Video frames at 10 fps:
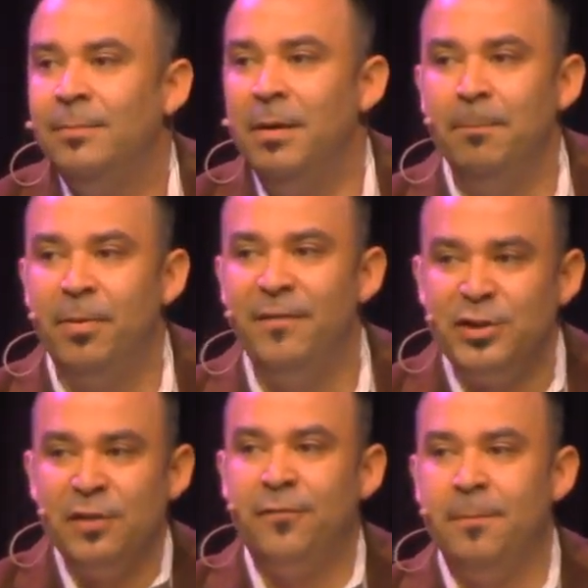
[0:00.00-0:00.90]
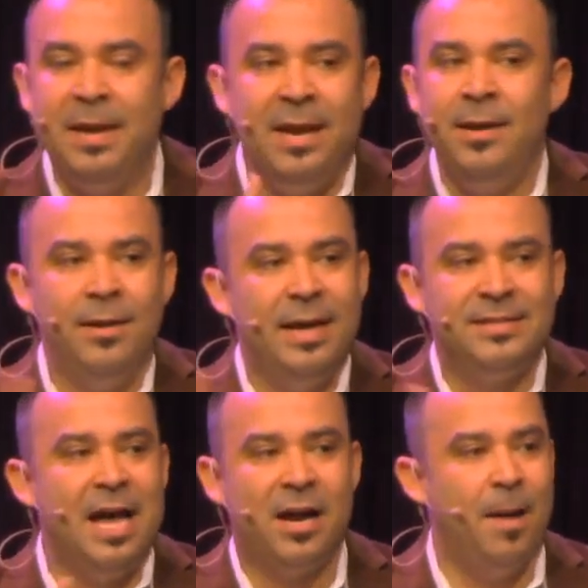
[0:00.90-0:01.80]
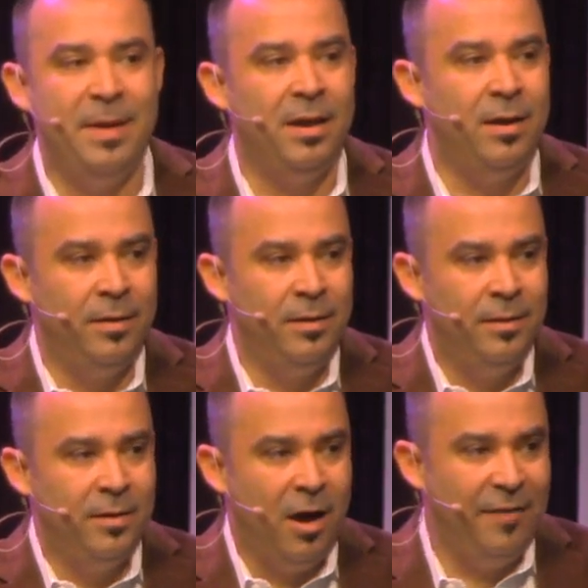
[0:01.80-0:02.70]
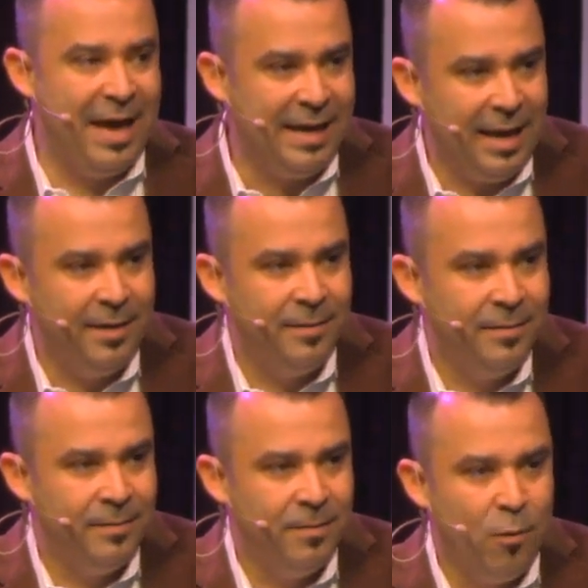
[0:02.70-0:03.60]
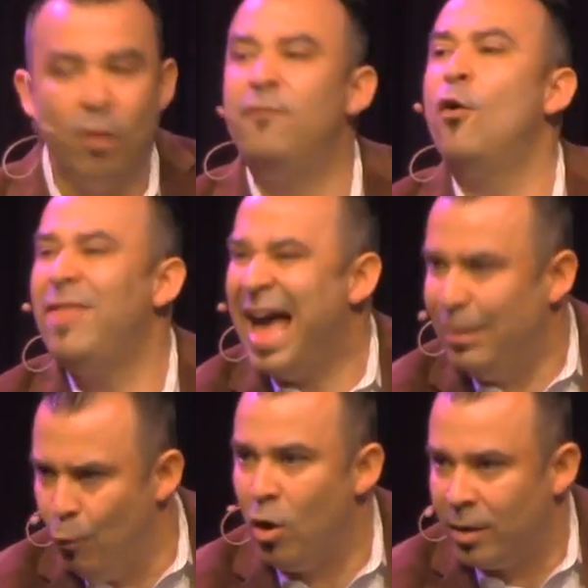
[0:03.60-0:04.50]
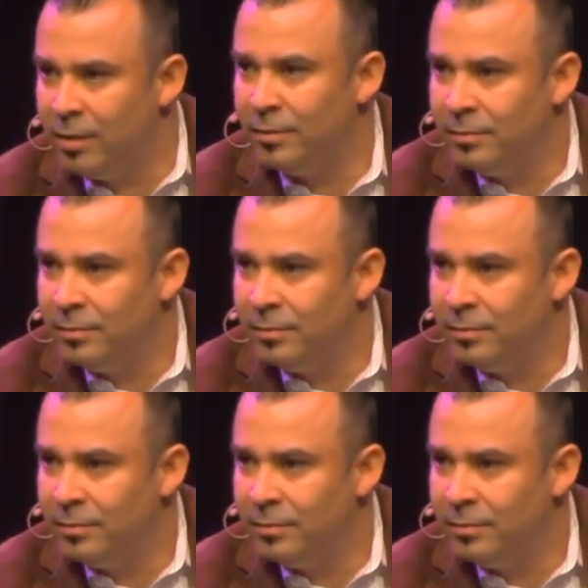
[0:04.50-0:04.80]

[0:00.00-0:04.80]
But provision from me is not coming on that day or for that work.